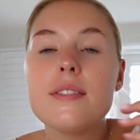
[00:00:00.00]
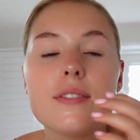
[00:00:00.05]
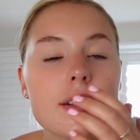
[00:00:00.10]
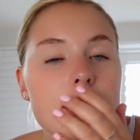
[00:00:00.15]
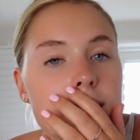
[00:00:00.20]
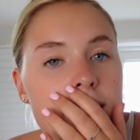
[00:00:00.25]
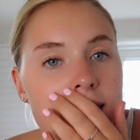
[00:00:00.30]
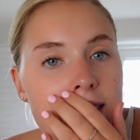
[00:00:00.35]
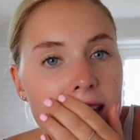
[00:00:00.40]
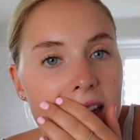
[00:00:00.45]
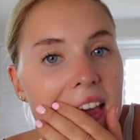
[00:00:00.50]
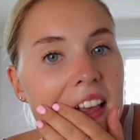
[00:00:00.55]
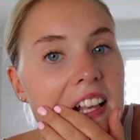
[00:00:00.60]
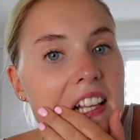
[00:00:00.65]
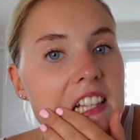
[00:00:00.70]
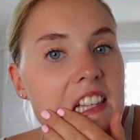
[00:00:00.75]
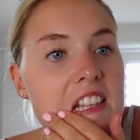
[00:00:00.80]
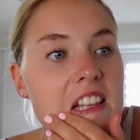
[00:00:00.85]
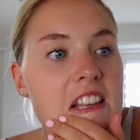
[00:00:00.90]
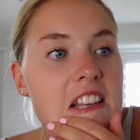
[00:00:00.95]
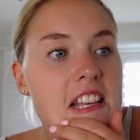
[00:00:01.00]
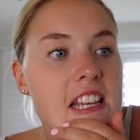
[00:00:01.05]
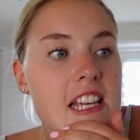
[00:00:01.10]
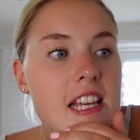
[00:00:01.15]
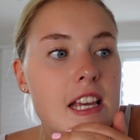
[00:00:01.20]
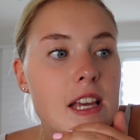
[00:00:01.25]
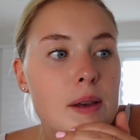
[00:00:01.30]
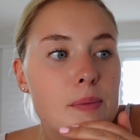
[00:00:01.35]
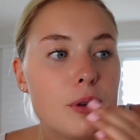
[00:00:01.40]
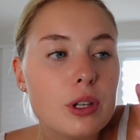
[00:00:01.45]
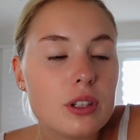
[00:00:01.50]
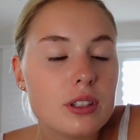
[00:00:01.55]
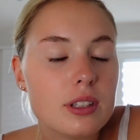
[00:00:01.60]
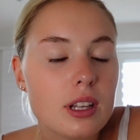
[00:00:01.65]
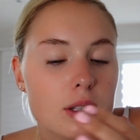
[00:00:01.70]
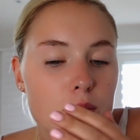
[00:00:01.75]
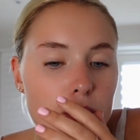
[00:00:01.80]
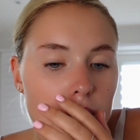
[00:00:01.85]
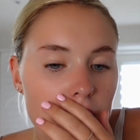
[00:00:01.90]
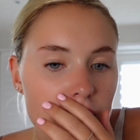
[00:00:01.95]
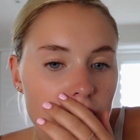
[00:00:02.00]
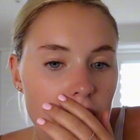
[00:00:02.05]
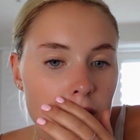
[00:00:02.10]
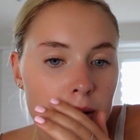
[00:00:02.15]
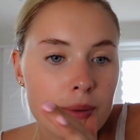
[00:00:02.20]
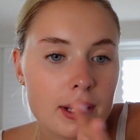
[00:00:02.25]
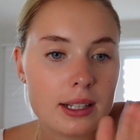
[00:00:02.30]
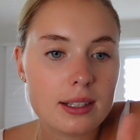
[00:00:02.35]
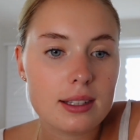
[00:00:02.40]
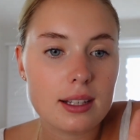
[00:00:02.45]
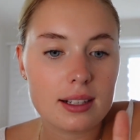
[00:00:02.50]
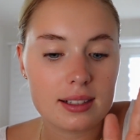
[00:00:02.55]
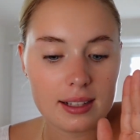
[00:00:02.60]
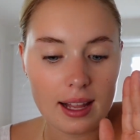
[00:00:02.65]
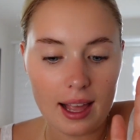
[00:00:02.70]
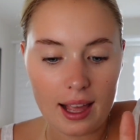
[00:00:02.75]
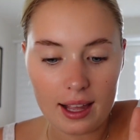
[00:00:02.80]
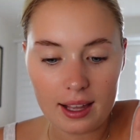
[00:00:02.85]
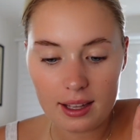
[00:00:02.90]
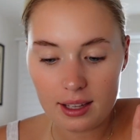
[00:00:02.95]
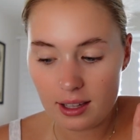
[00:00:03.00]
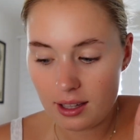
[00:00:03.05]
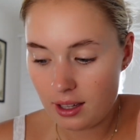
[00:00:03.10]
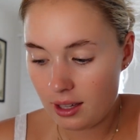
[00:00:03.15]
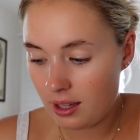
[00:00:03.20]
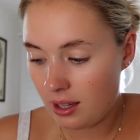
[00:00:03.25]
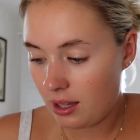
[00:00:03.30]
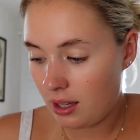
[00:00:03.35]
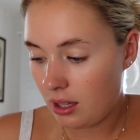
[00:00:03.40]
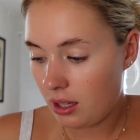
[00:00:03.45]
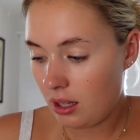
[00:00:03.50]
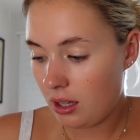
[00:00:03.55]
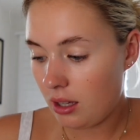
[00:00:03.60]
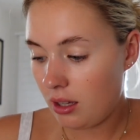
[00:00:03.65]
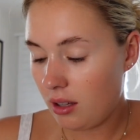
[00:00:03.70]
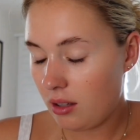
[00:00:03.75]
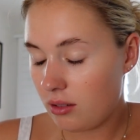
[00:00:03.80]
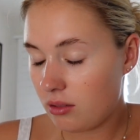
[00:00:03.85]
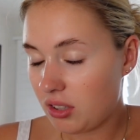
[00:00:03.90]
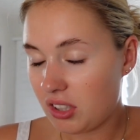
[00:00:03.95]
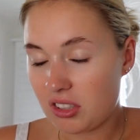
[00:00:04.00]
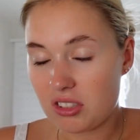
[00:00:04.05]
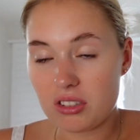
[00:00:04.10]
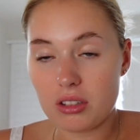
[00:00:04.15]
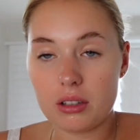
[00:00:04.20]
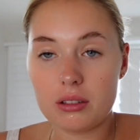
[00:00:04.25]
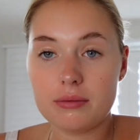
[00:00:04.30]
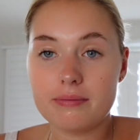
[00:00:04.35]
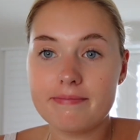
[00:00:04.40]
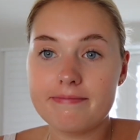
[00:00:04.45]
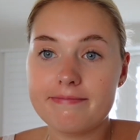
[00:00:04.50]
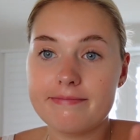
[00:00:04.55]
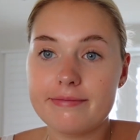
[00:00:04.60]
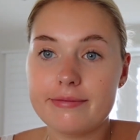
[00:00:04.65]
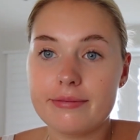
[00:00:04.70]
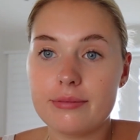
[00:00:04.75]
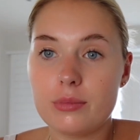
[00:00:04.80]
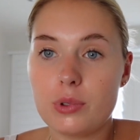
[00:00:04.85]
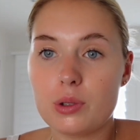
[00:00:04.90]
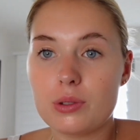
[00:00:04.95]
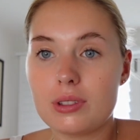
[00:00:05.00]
for 6 because that's what they recommend, 6 to 8. So we'll